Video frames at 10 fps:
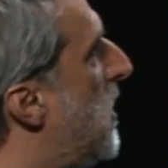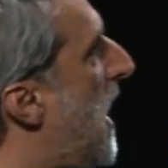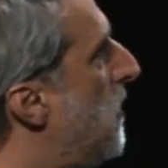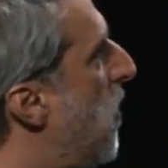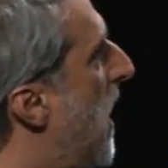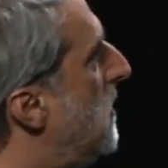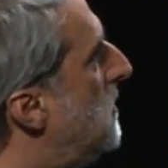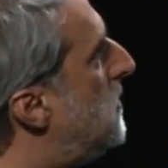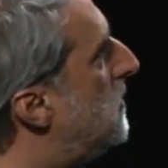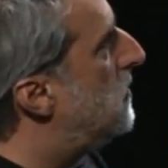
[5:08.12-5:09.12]
what I want to
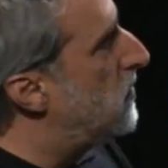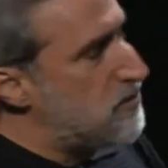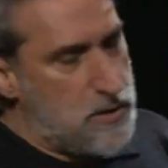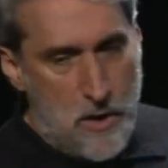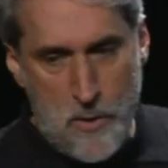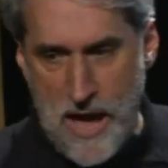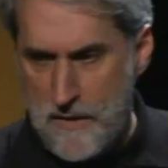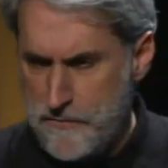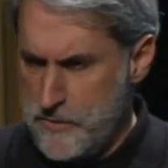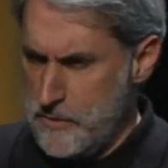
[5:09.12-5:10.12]
do is go
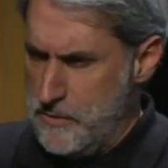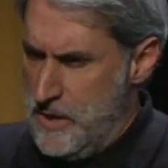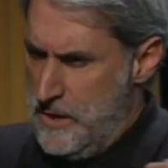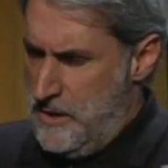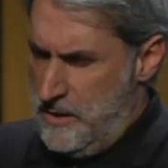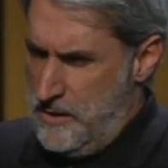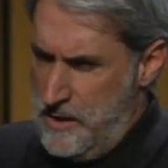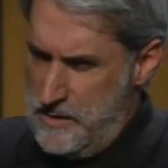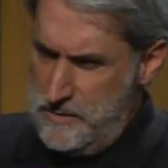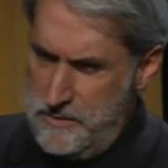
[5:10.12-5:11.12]
after,
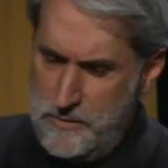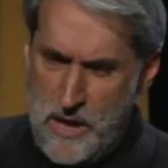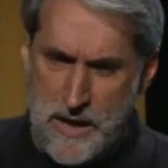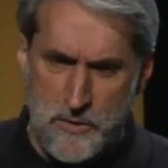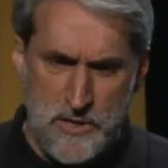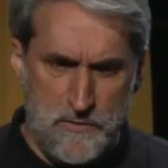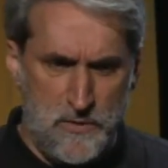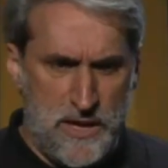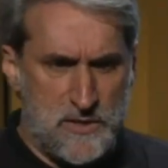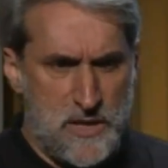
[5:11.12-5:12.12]
I don't even
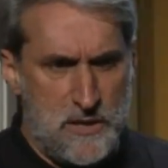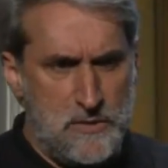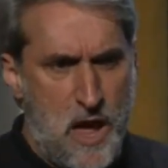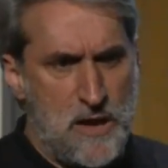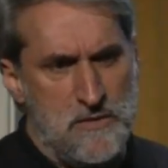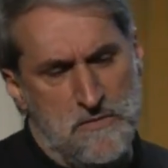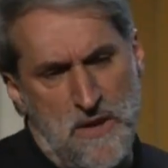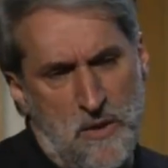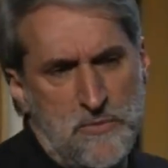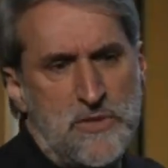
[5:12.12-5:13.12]
like saying non
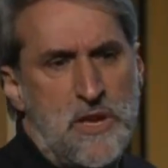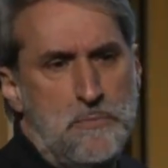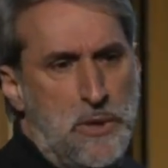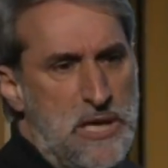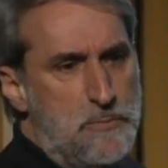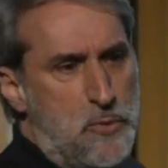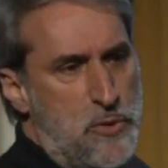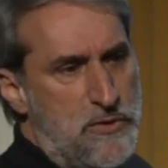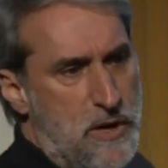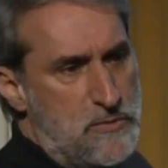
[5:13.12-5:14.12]
developed, just say people
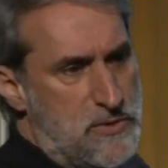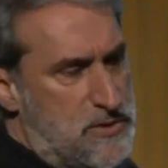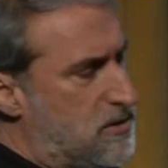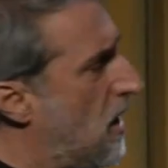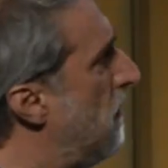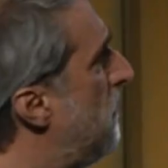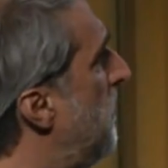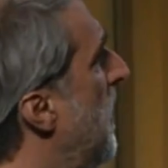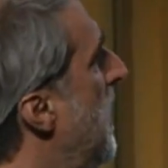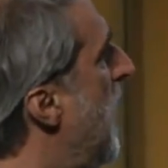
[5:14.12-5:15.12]
without stuff.
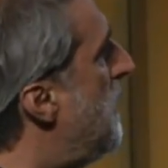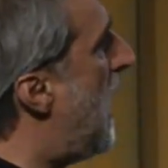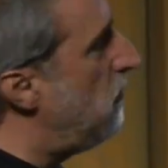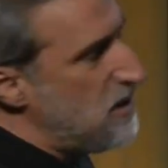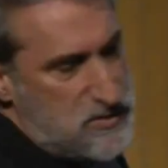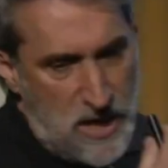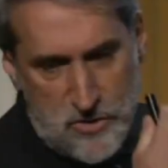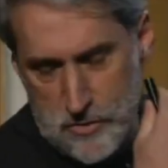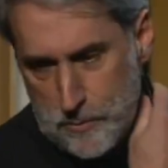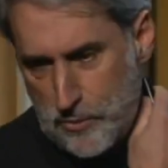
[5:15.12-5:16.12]
And that means I
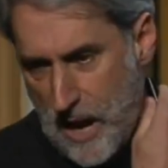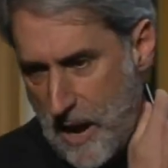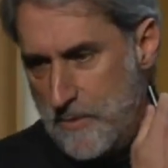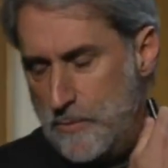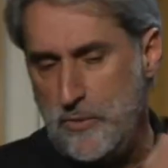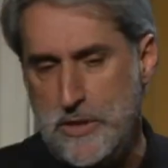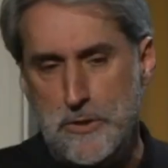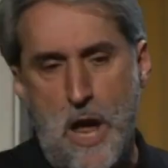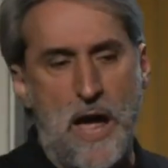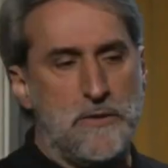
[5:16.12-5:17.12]
should probably
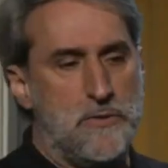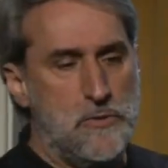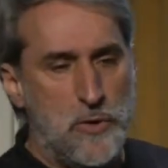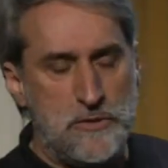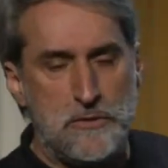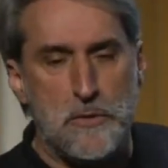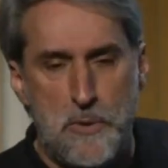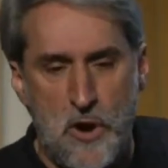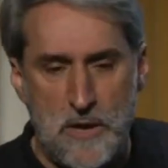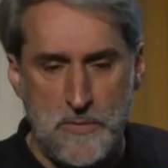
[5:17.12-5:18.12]
not do what the
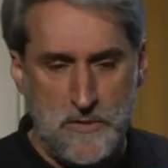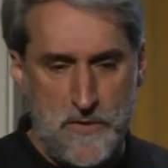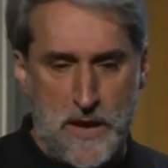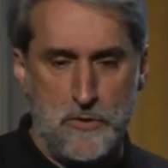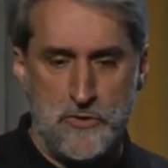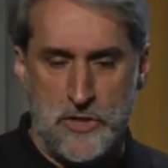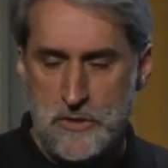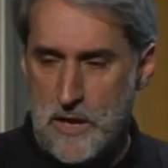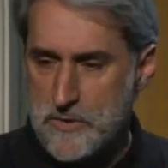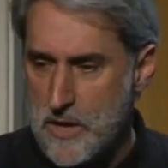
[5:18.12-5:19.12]
Department of Energy
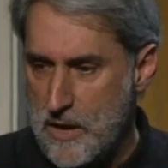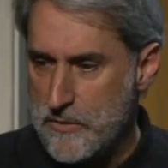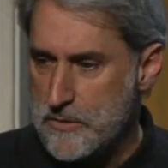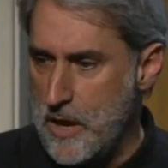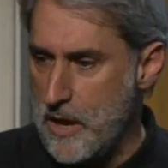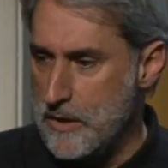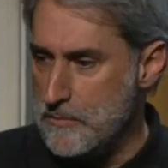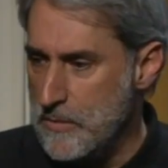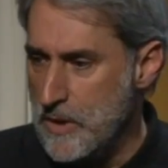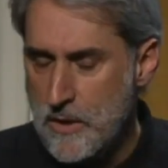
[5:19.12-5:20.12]
does all the time,
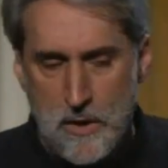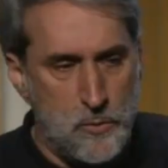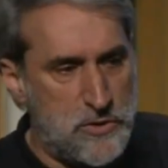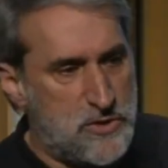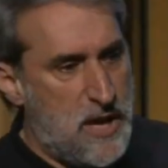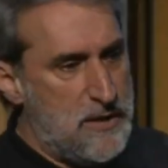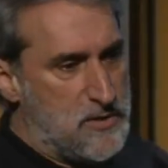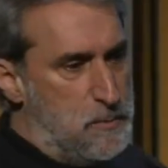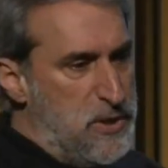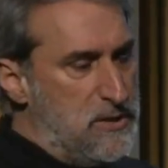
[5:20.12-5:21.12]
which takes
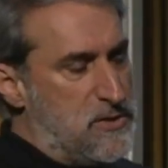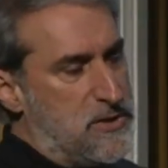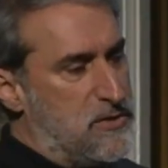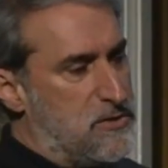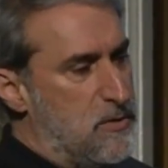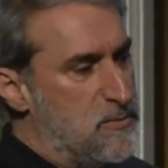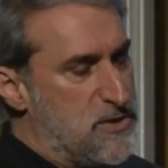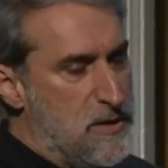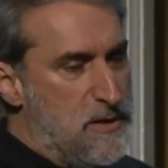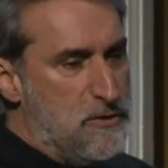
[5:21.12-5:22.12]
big systems
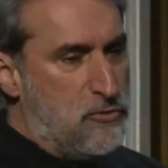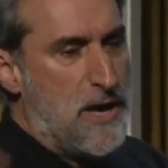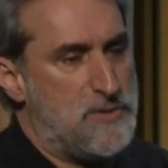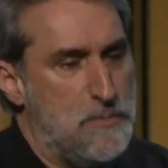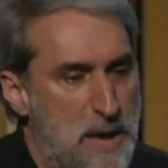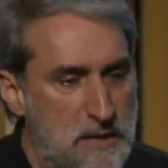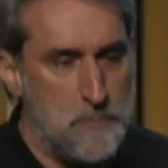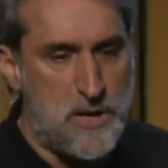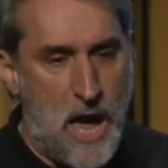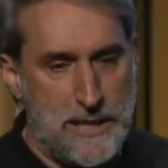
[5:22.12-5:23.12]
and then tries to make them
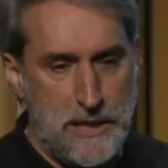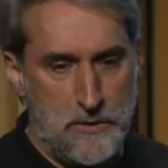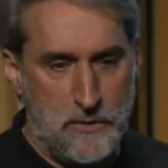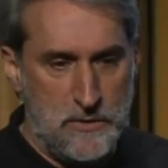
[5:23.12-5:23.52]
tinier